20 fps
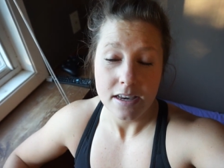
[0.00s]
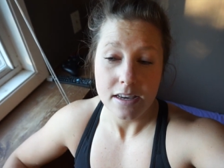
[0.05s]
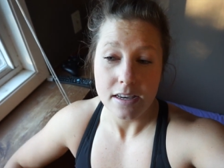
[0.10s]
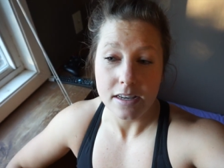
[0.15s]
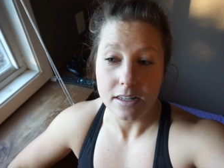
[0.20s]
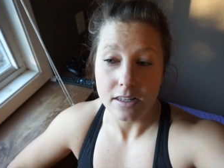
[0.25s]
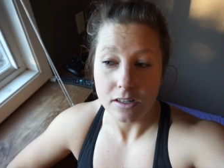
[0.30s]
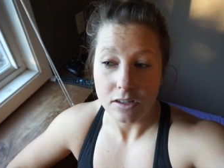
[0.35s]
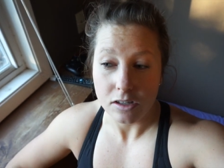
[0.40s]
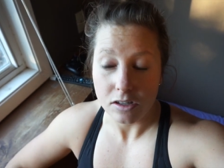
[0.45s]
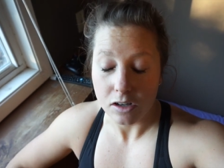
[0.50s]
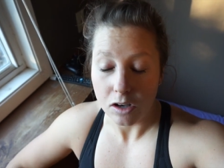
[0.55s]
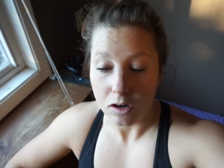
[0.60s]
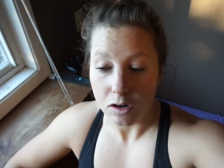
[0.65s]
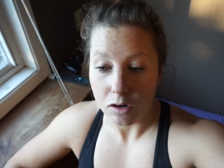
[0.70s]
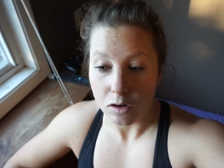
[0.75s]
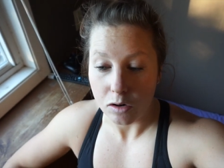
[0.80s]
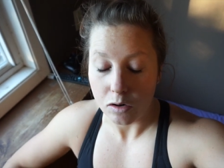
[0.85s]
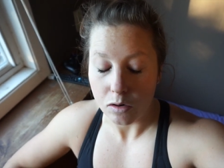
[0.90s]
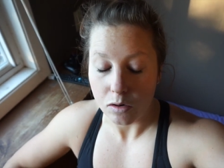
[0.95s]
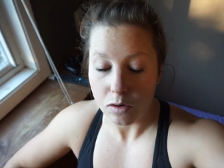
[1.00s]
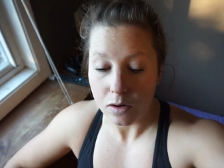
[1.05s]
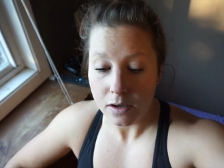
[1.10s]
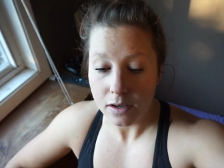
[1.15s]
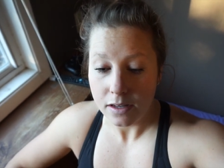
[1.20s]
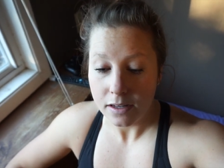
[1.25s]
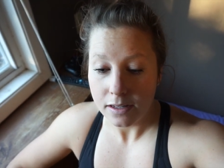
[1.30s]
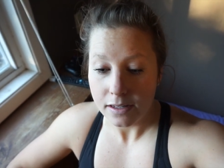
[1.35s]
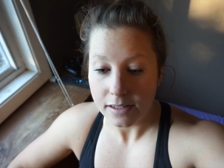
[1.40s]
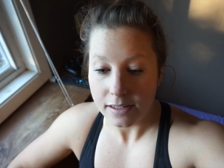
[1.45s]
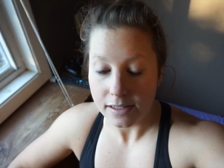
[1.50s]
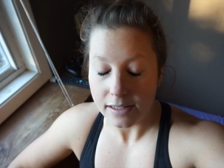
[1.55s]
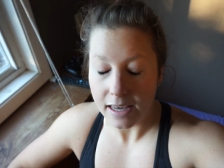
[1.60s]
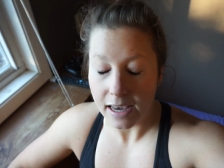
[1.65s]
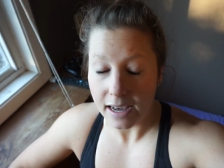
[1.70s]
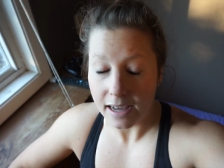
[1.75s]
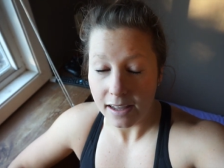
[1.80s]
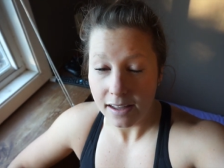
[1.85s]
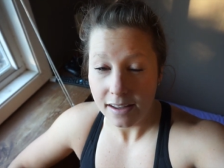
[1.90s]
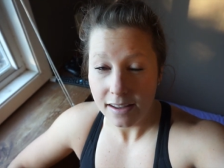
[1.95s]
And so
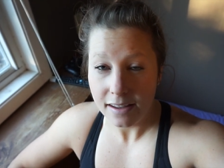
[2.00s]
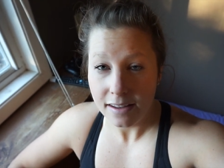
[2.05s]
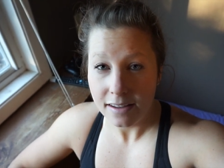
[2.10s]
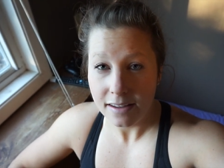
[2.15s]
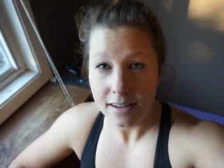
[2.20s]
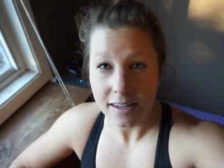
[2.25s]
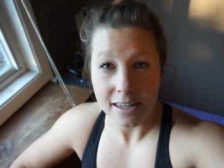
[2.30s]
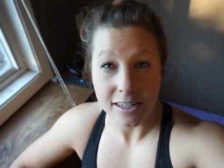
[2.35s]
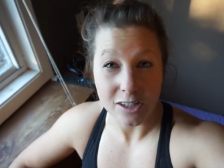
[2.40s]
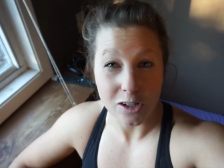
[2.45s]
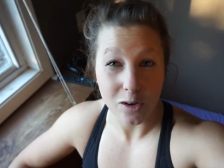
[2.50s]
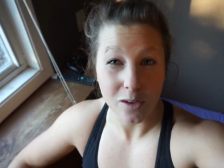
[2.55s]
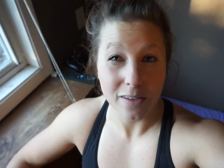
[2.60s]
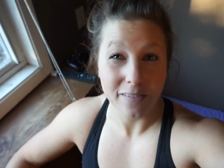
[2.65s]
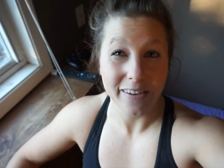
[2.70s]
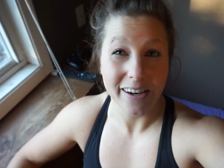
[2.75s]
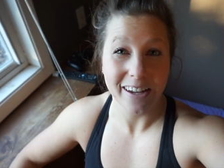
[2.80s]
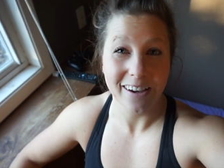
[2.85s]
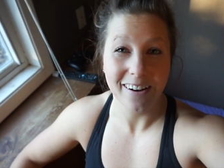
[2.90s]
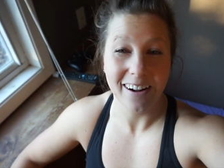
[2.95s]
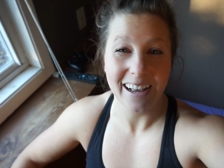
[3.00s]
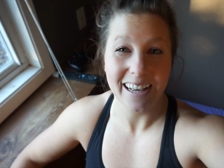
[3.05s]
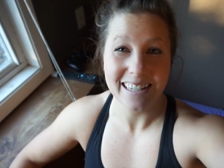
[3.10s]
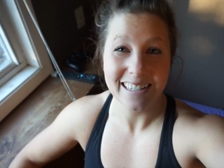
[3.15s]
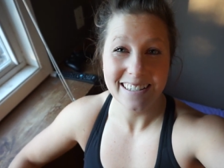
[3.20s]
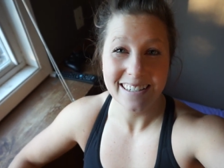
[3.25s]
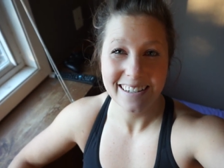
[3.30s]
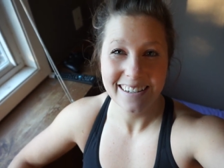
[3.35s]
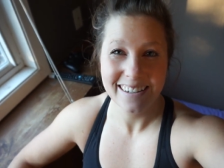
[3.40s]
yeah, enjoy the video, guys.